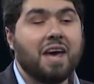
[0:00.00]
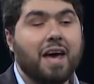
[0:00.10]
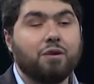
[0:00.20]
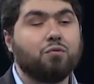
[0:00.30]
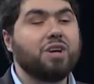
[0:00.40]

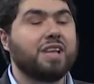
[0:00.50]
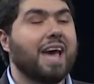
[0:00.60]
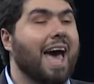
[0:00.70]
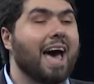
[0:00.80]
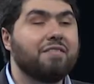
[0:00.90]
and really
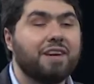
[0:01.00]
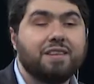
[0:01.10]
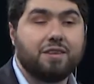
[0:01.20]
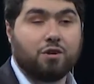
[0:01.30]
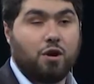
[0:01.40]
having
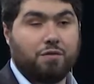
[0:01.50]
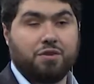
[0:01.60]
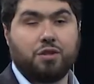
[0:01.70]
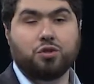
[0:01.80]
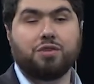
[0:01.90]
these
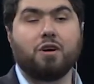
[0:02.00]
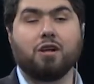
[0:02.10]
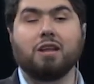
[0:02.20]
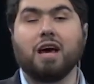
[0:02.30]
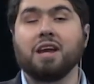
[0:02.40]
conversations
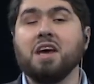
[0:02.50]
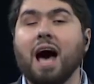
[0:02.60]
online.